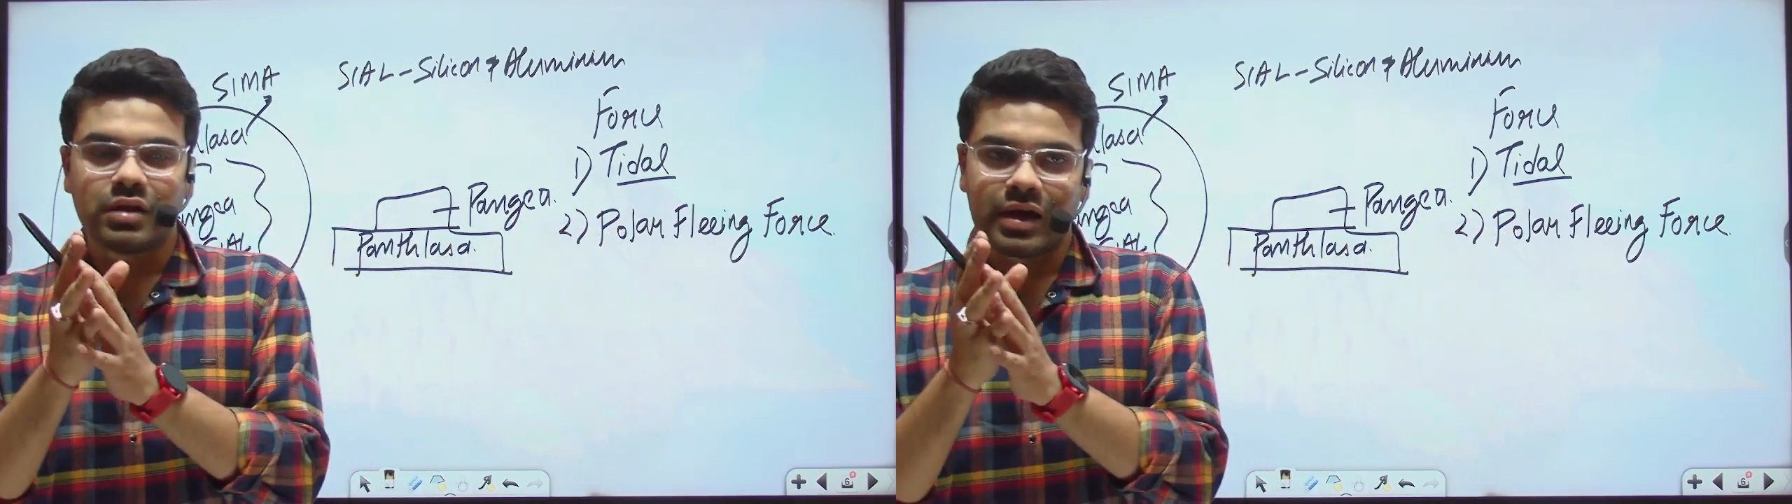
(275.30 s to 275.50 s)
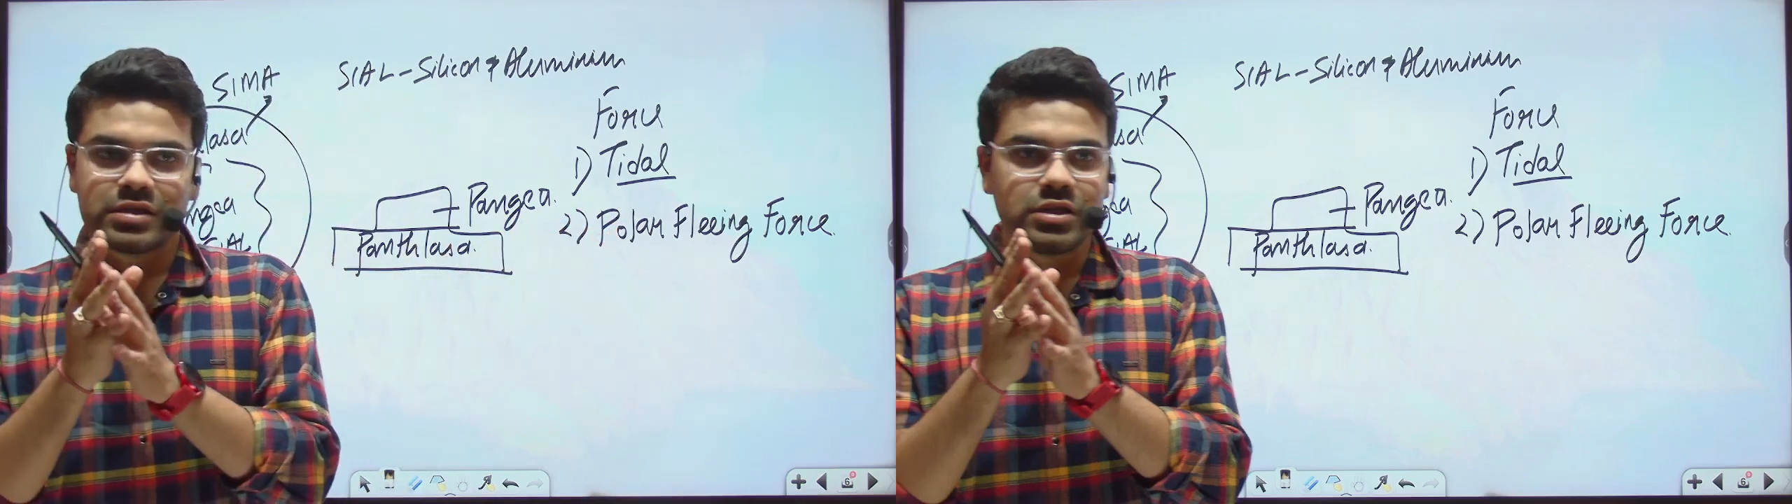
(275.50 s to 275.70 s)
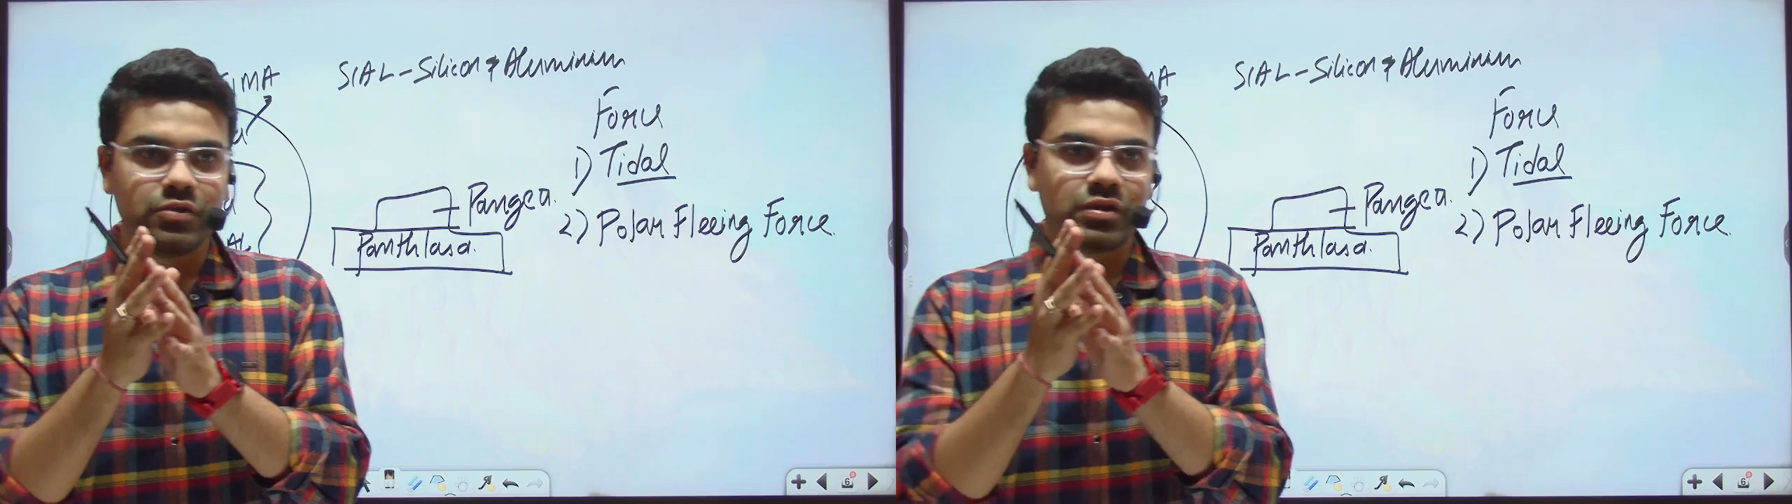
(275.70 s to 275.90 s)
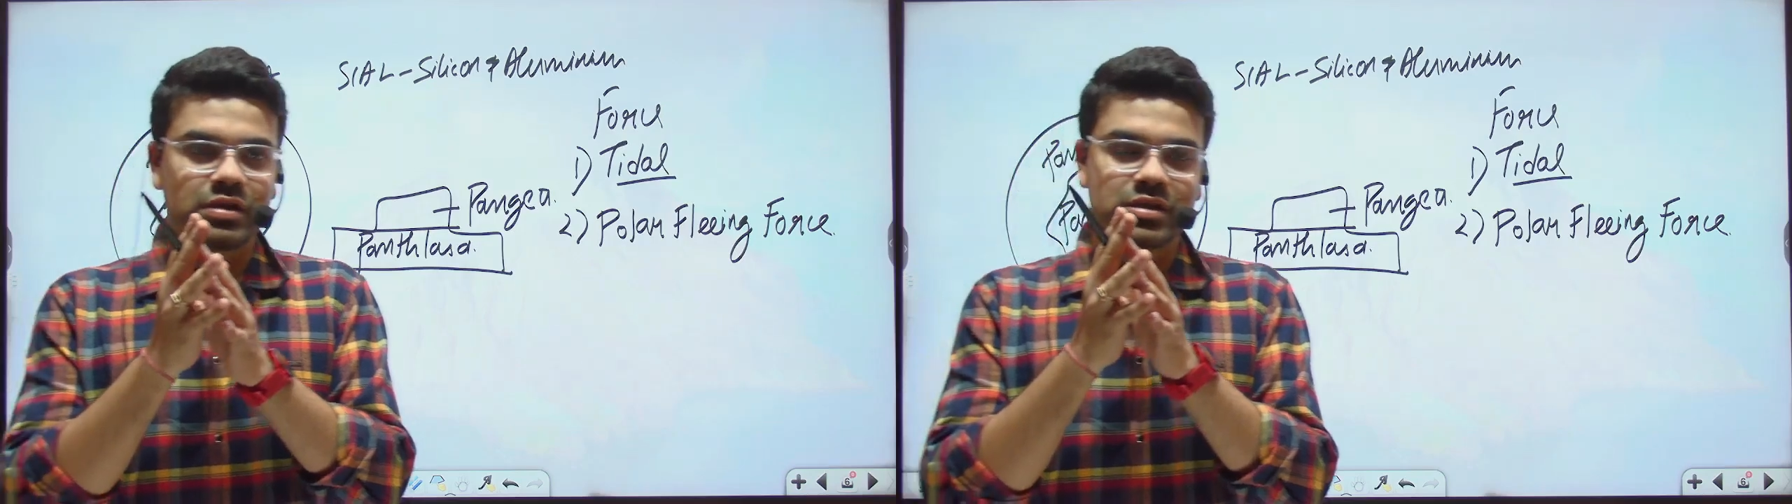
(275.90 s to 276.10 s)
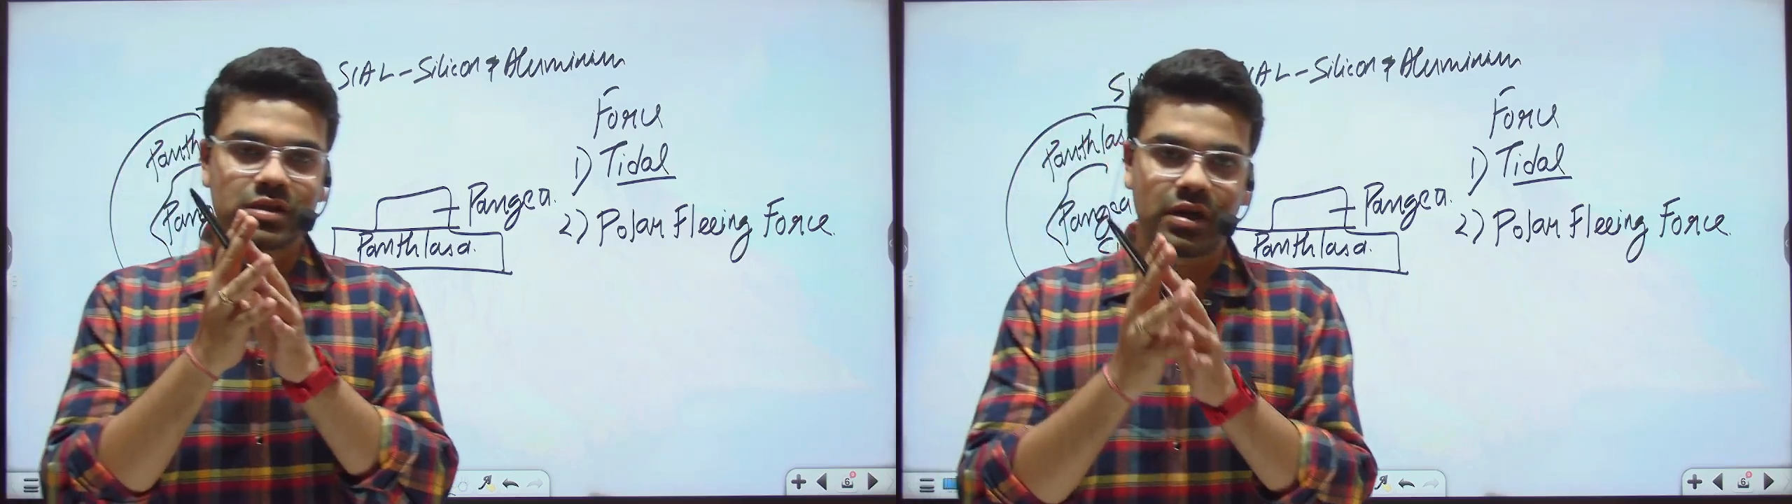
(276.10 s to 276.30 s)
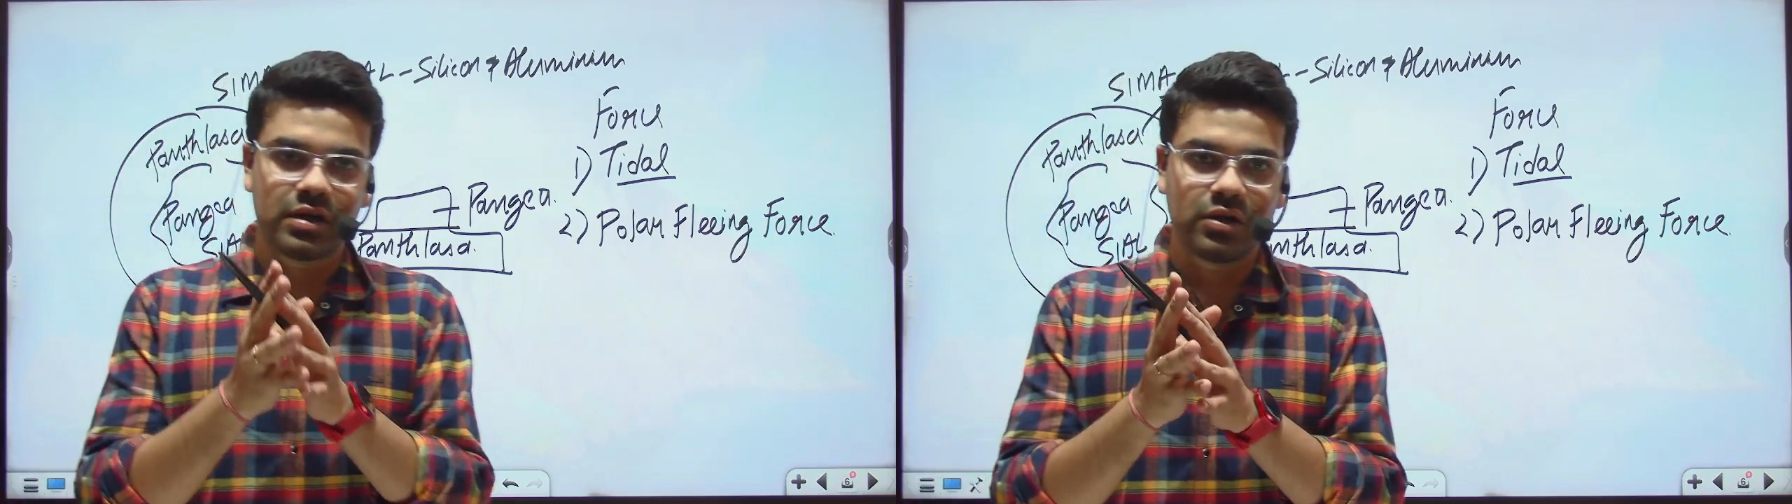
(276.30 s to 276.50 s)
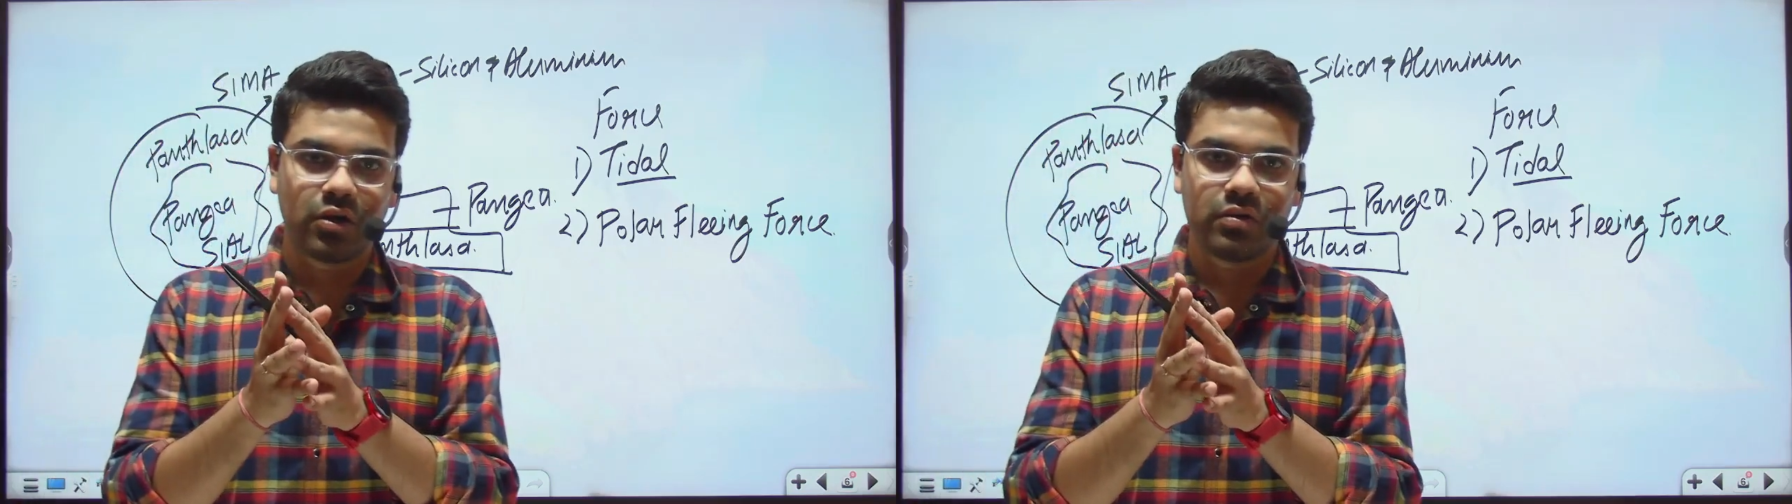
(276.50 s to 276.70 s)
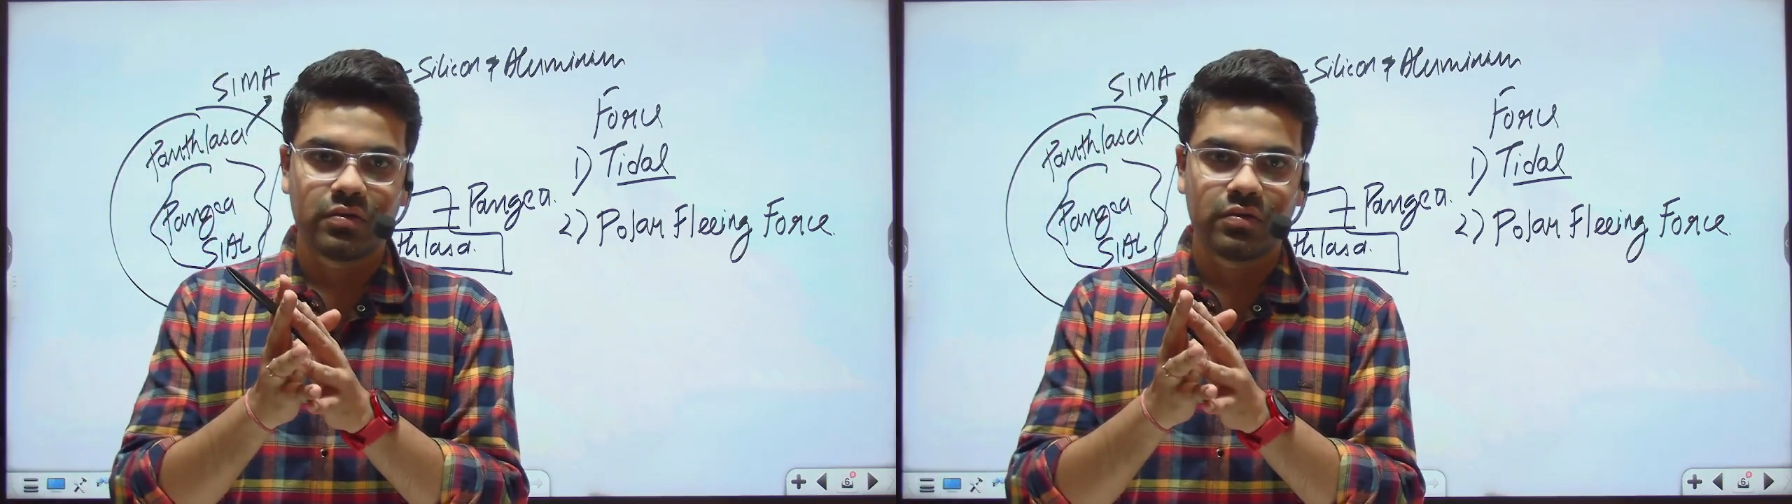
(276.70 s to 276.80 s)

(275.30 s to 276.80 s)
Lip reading: Newton's third law,